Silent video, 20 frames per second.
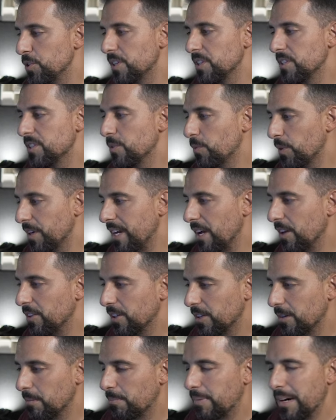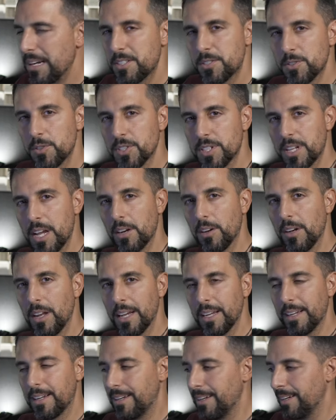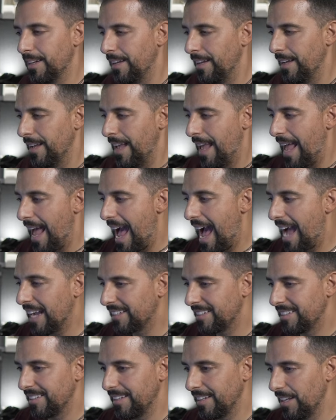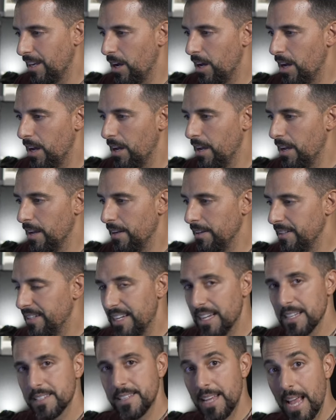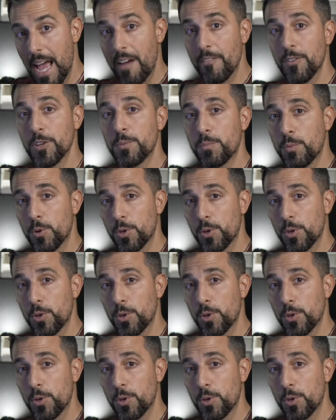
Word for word: you can see right now, the compressor is kind of like acting on, yes, the average